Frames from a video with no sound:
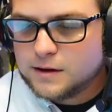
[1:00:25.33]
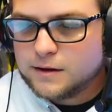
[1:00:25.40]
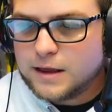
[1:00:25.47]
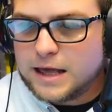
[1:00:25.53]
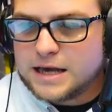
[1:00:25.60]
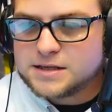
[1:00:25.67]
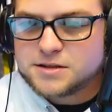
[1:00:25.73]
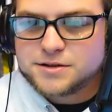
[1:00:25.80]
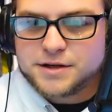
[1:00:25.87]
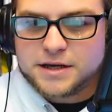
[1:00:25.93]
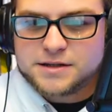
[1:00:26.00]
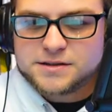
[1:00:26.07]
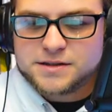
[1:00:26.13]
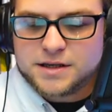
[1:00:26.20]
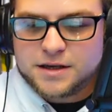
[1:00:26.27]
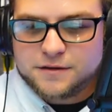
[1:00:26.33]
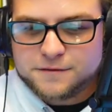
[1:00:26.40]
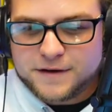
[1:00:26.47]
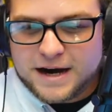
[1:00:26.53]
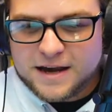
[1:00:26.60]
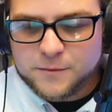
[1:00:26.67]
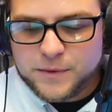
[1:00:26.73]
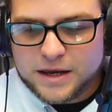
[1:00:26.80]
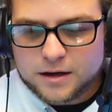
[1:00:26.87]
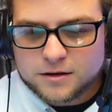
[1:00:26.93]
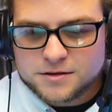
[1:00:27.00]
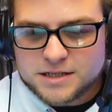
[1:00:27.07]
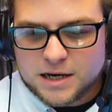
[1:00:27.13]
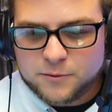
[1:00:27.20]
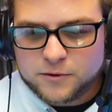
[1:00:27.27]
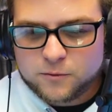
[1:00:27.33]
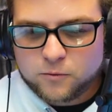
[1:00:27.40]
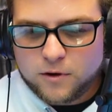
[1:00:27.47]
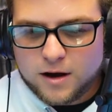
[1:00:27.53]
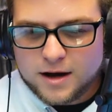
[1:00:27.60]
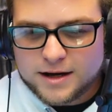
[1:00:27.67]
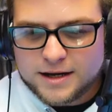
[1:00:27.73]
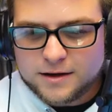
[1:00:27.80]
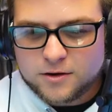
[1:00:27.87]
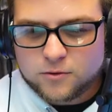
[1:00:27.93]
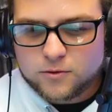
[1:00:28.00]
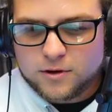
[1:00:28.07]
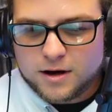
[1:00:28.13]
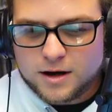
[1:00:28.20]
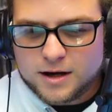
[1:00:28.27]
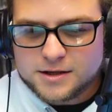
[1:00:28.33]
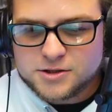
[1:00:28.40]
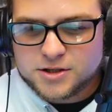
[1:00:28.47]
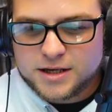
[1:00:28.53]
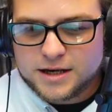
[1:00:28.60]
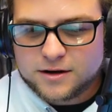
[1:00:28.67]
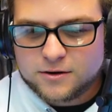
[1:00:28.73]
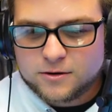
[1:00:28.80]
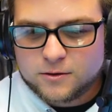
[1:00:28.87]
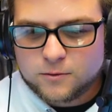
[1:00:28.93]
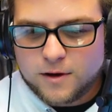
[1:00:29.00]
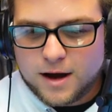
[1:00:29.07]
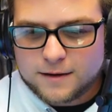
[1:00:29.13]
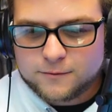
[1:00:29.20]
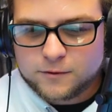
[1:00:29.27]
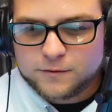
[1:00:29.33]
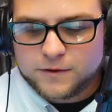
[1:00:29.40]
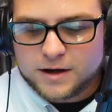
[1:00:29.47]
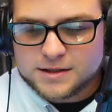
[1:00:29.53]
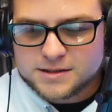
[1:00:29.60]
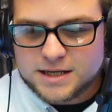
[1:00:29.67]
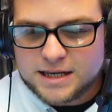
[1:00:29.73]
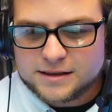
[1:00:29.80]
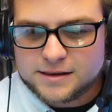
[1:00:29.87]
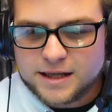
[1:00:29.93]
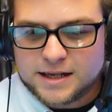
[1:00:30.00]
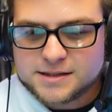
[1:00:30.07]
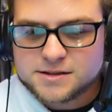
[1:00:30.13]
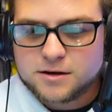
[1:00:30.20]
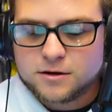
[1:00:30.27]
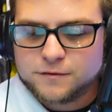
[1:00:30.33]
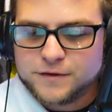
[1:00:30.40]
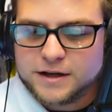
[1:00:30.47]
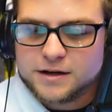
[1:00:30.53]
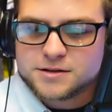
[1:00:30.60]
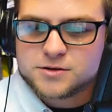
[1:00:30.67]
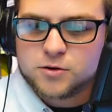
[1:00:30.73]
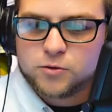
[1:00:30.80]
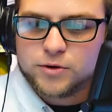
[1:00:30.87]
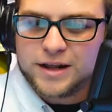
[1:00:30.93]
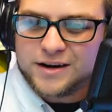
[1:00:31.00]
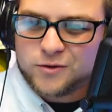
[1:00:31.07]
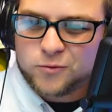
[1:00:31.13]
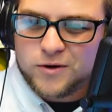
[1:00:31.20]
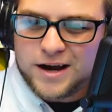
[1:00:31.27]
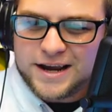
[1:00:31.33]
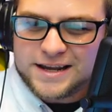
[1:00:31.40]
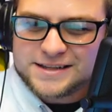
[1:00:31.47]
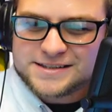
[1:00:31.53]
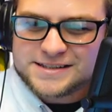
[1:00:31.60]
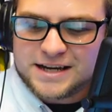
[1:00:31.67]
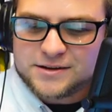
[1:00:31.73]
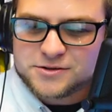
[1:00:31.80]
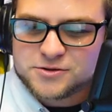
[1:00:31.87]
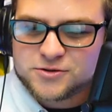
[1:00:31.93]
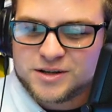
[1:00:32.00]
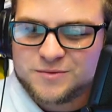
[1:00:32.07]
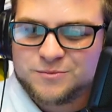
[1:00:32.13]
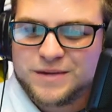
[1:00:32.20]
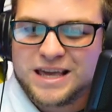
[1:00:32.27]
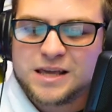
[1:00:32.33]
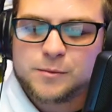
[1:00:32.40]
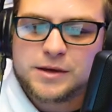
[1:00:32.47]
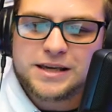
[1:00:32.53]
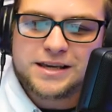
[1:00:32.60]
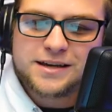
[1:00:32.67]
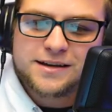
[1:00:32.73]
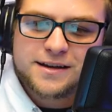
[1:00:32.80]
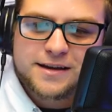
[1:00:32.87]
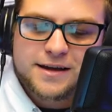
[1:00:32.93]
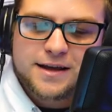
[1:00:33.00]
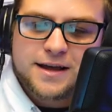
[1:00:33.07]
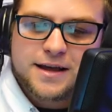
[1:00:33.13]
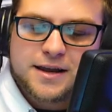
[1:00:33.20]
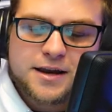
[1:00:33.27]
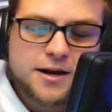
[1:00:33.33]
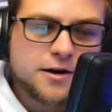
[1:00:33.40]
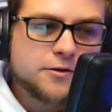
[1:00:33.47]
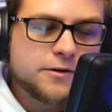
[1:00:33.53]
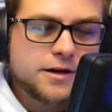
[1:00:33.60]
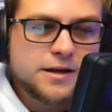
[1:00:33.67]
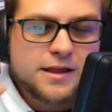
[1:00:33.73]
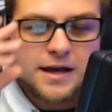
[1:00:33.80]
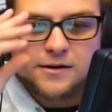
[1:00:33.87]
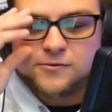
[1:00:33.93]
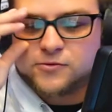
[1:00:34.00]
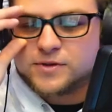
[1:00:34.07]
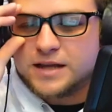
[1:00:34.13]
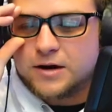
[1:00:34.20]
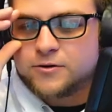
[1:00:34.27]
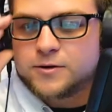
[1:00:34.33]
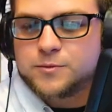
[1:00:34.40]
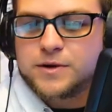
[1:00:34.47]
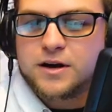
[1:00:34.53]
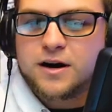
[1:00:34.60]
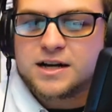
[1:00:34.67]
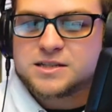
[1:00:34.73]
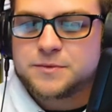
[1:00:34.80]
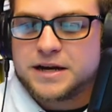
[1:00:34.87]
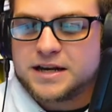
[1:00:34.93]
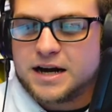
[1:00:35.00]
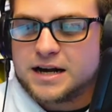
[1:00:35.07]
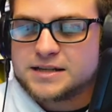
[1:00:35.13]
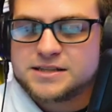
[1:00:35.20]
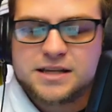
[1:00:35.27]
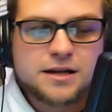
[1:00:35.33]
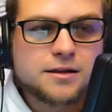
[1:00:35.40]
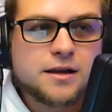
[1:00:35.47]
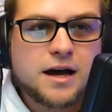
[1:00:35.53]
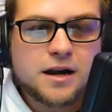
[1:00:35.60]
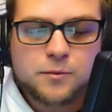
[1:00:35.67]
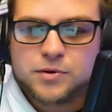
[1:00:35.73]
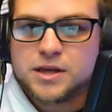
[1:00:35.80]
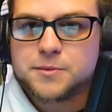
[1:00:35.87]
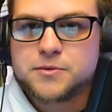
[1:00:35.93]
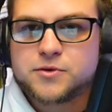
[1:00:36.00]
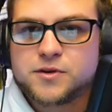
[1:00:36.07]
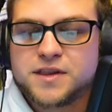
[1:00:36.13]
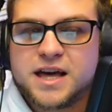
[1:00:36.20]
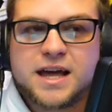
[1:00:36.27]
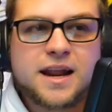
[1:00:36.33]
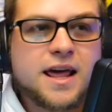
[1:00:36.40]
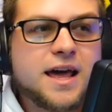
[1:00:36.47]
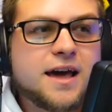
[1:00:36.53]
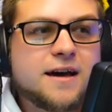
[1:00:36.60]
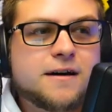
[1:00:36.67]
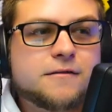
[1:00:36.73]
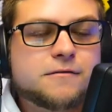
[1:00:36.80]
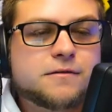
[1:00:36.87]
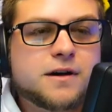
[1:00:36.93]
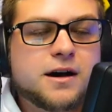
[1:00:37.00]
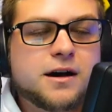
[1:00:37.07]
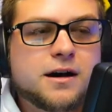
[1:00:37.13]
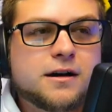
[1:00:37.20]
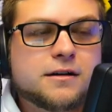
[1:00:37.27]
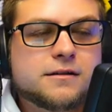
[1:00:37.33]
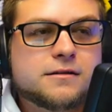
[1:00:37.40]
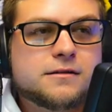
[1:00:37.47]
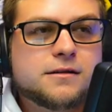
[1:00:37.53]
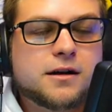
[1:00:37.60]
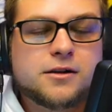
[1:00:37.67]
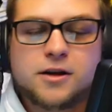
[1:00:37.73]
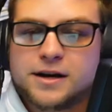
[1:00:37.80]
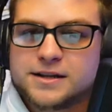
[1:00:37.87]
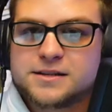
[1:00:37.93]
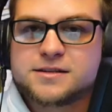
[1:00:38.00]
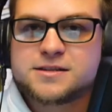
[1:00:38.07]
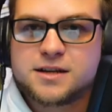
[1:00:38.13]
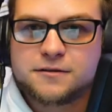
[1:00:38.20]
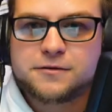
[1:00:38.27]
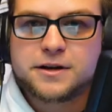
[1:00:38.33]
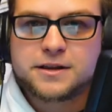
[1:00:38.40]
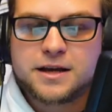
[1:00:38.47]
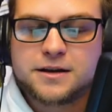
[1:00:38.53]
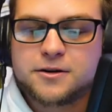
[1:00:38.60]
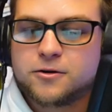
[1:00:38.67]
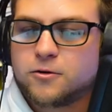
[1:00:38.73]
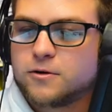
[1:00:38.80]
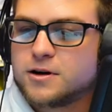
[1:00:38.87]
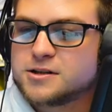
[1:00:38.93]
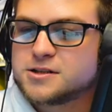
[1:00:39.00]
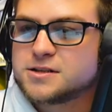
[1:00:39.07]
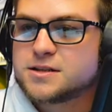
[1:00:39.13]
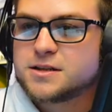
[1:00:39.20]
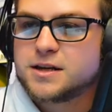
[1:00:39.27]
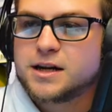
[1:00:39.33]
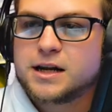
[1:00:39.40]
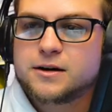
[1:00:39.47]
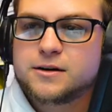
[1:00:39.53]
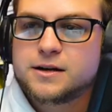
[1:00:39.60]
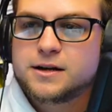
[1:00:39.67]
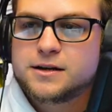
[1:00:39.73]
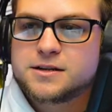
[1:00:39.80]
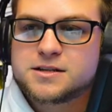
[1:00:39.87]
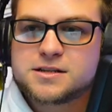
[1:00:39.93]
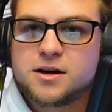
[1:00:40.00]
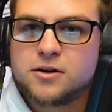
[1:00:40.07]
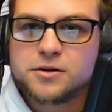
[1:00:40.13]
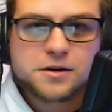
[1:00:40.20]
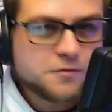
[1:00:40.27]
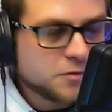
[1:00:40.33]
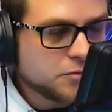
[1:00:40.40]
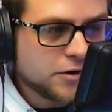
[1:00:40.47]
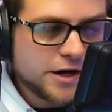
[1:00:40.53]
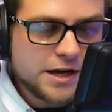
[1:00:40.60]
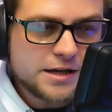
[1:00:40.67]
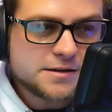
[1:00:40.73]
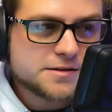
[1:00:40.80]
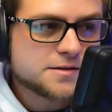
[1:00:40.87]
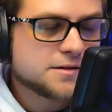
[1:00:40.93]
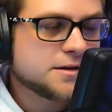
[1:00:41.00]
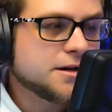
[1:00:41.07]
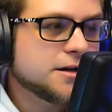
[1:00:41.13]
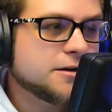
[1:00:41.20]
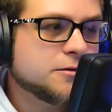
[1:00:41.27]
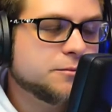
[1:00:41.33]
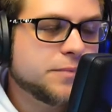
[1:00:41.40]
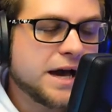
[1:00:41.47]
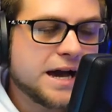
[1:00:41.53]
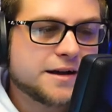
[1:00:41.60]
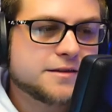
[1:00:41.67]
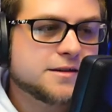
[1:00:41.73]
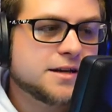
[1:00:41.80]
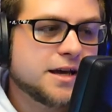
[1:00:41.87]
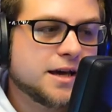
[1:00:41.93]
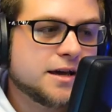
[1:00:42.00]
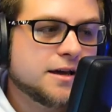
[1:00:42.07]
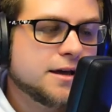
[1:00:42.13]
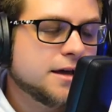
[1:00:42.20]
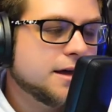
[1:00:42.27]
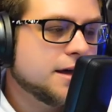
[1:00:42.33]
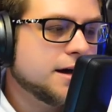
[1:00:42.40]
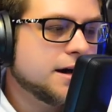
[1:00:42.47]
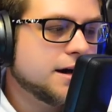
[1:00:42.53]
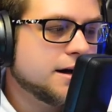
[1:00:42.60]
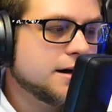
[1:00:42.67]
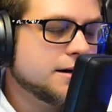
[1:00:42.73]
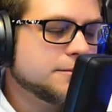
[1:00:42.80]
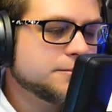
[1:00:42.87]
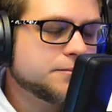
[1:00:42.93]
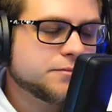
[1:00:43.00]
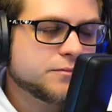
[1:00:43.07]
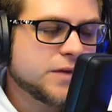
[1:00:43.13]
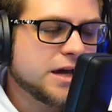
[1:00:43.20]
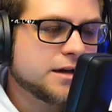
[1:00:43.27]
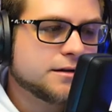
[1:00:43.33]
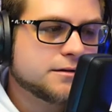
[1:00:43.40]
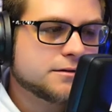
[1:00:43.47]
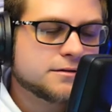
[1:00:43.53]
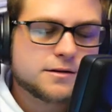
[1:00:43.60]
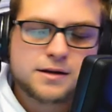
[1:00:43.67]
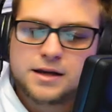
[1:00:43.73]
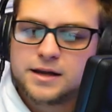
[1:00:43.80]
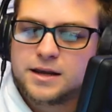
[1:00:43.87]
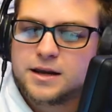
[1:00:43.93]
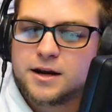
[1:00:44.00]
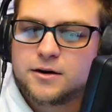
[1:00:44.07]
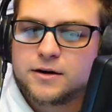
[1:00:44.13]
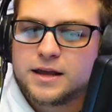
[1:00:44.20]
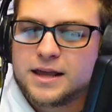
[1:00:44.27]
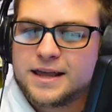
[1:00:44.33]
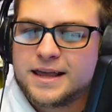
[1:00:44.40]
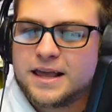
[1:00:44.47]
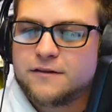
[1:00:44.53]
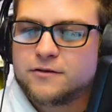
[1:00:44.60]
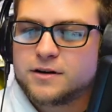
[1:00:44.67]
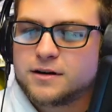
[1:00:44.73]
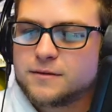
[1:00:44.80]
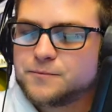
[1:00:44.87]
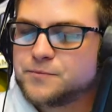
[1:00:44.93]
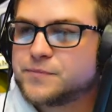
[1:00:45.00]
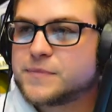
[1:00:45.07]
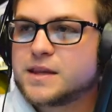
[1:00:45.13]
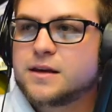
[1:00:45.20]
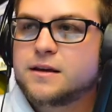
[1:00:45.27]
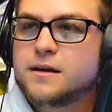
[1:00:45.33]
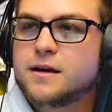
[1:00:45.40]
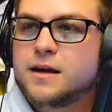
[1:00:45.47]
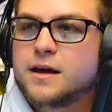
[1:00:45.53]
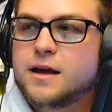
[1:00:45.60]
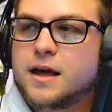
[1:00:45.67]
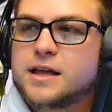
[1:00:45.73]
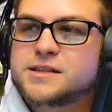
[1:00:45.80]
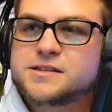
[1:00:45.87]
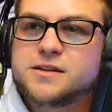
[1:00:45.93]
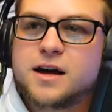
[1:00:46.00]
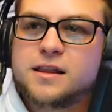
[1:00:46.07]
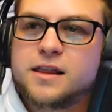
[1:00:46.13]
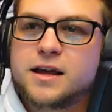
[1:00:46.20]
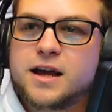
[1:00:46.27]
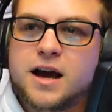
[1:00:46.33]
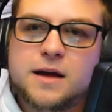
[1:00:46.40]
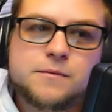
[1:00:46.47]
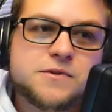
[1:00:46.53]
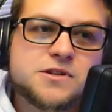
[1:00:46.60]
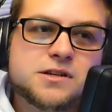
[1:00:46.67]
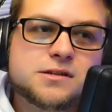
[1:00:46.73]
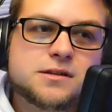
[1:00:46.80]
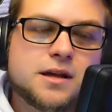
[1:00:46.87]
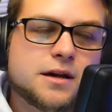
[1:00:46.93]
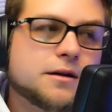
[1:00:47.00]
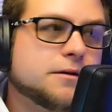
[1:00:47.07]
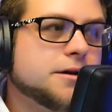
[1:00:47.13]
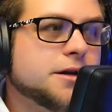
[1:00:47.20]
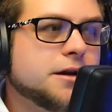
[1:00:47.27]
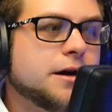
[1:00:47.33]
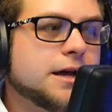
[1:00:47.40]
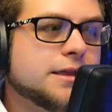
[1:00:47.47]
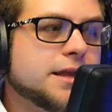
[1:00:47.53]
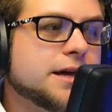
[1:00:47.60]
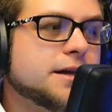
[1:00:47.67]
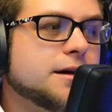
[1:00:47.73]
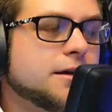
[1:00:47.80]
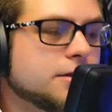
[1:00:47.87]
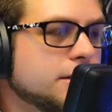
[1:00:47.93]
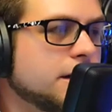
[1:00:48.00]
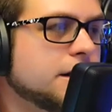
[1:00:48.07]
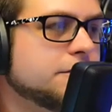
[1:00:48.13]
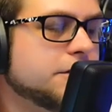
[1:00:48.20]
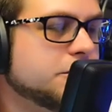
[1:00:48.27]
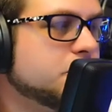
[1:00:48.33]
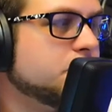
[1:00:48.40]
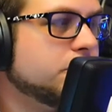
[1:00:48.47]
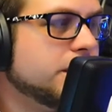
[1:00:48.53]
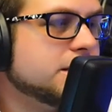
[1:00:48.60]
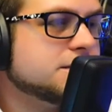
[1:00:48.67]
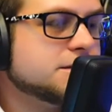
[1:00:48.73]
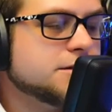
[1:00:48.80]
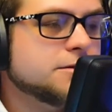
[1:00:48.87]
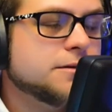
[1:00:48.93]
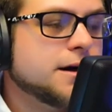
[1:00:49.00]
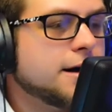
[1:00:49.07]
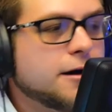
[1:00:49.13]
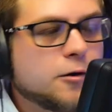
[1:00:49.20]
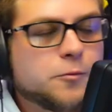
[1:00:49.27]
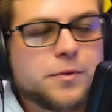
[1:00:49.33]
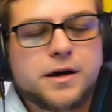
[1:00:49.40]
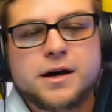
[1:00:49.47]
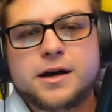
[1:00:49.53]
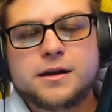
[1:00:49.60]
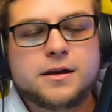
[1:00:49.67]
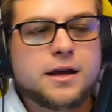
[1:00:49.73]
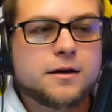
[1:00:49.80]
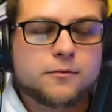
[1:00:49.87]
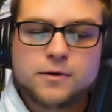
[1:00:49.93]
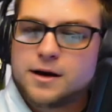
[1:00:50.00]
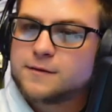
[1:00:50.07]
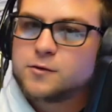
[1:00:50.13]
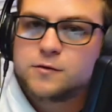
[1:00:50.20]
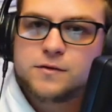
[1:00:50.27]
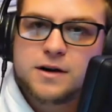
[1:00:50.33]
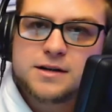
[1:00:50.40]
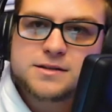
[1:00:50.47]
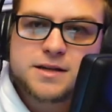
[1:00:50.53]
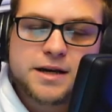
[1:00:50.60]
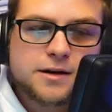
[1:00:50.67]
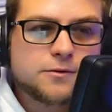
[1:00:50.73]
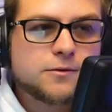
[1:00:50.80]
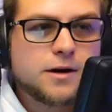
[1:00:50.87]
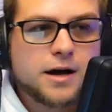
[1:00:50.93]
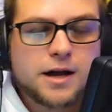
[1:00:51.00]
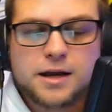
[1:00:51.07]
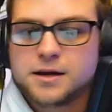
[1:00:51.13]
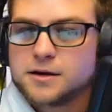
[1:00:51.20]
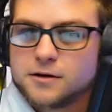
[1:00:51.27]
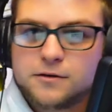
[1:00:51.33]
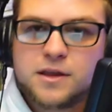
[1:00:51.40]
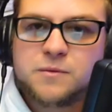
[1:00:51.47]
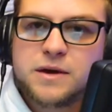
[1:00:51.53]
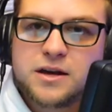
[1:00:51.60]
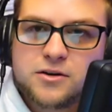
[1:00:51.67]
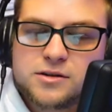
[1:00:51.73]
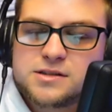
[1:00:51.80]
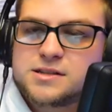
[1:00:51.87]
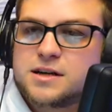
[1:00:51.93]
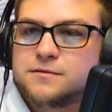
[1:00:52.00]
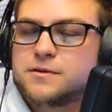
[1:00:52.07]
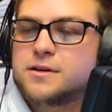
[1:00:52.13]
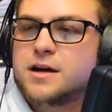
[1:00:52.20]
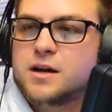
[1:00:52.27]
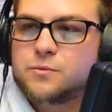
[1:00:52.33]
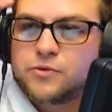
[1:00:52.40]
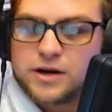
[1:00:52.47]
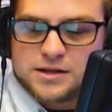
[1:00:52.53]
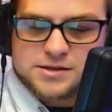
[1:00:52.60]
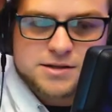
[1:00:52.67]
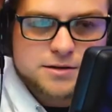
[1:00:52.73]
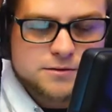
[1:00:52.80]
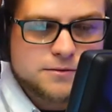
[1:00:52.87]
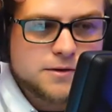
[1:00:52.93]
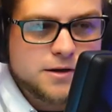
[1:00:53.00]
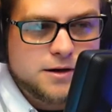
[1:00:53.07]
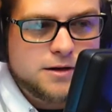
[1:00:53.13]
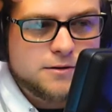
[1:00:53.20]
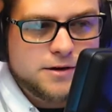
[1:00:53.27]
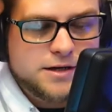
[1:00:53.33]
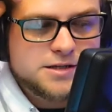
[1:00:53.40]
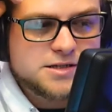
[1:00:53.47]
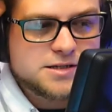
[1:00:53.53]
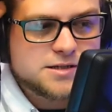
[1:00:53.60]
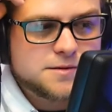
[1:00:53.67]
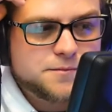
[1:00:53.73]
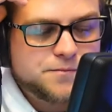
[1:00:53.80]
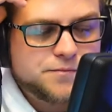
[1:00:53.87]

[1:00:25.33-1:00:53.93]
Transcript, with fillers: SJC, five banners I would rock in garage, kicker, Rockford Fosgate, Lanzar, Phoenix Gold, and Orion Soundstream, maybe. You know, that that would be awesome. I, I see a lot of people that have uh, a lot of stuff like that in their garages, you know, just all different brands, you know, back in the day. Um, man, you know, even it's not like I'm just kicker. You know, I like a lot of other brands too. Alpine, yeah, Rockford Fosgate, Orion, you know, they make good stuff. A lot of brands do, you know, and it's just